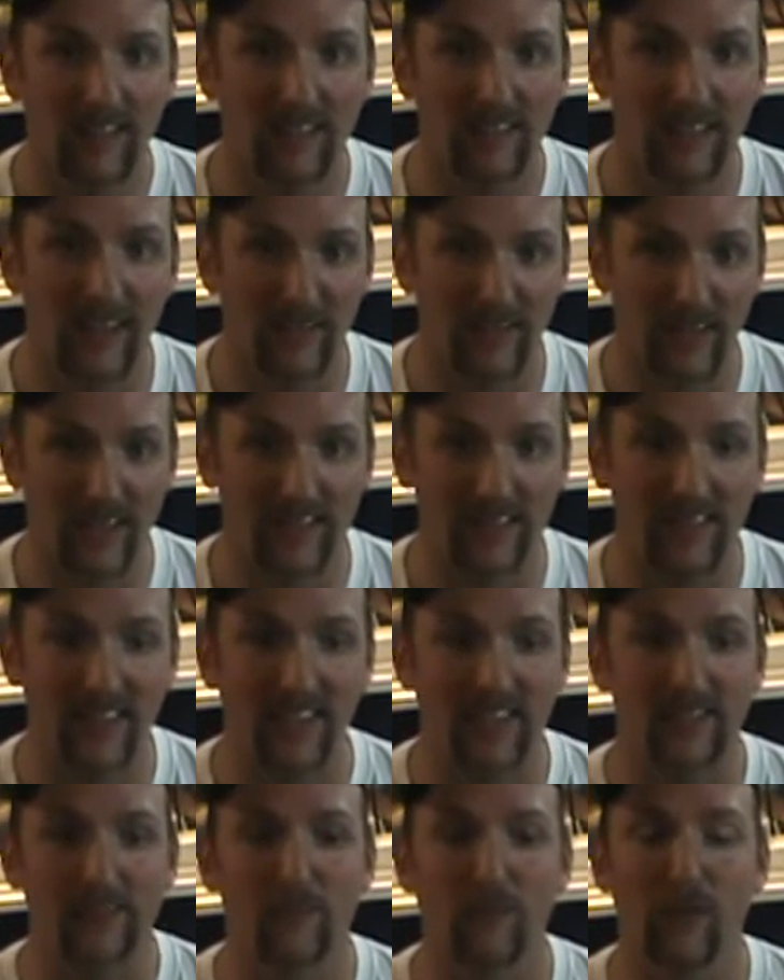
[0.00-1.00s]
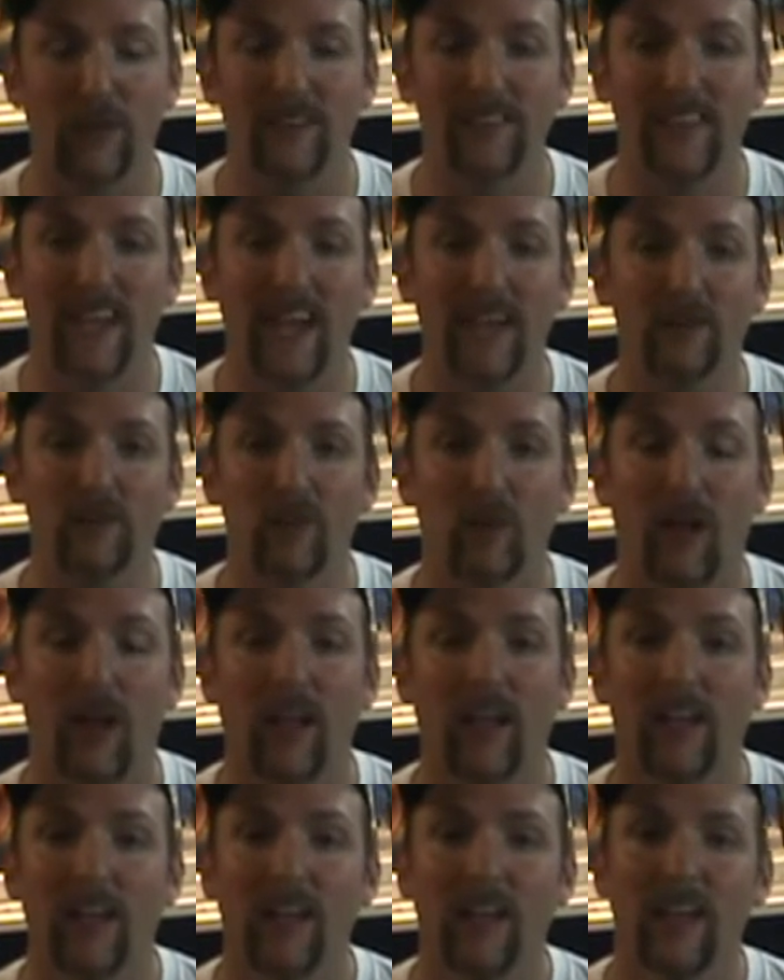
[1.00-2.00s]
now get this, for a tetra,
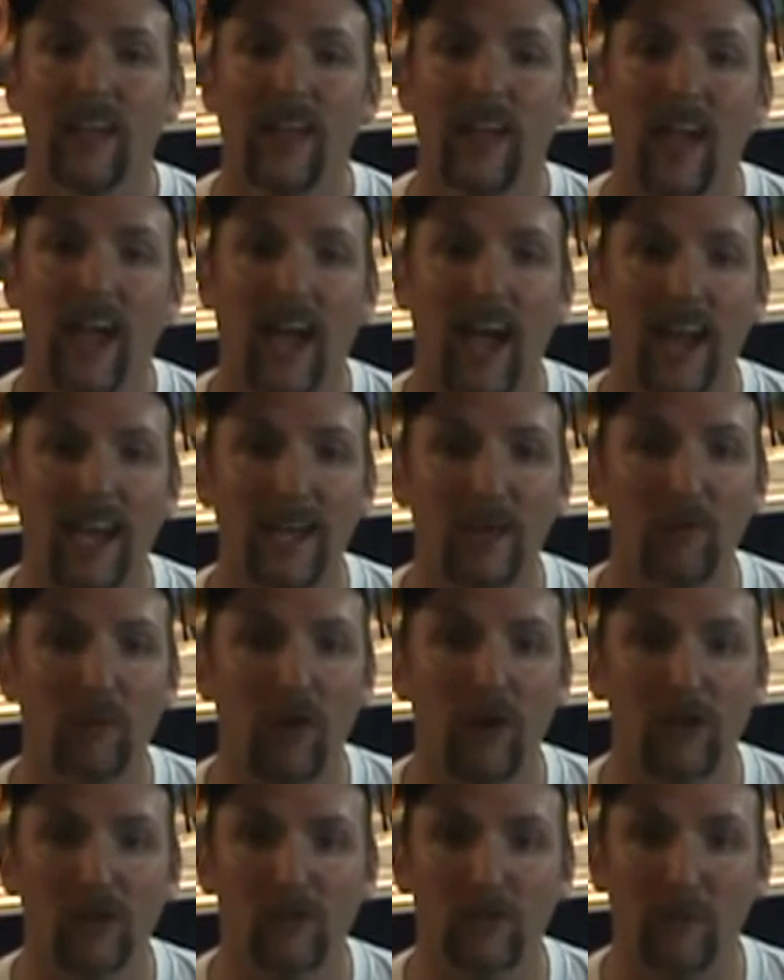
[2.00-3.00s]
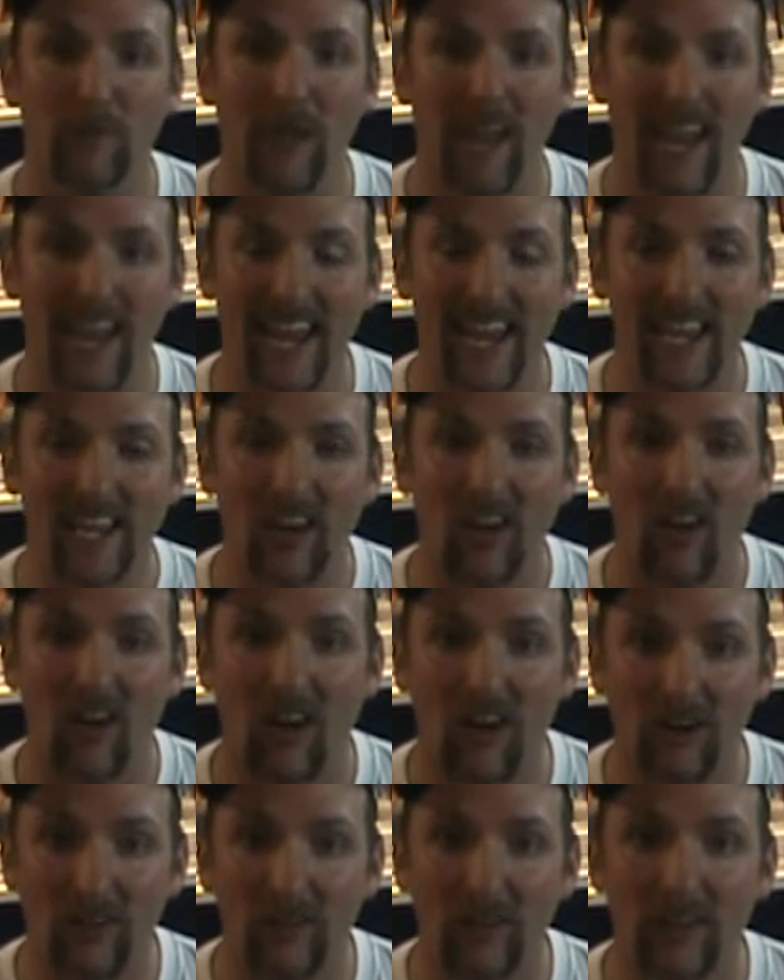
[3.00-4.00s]
anywhere from
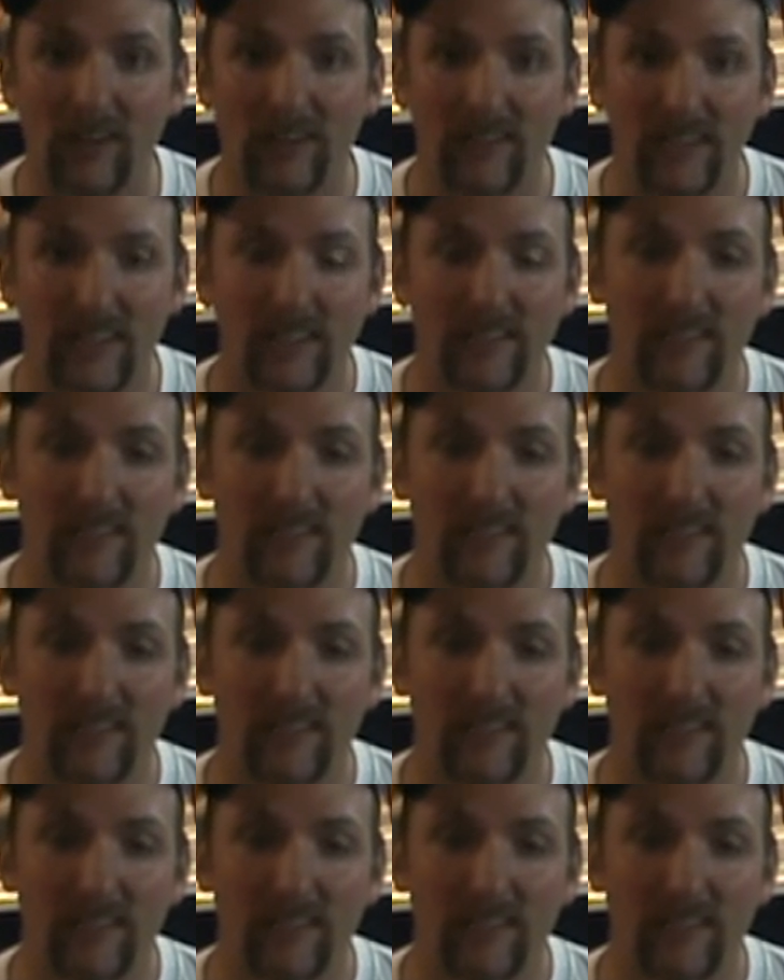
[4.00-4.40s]
800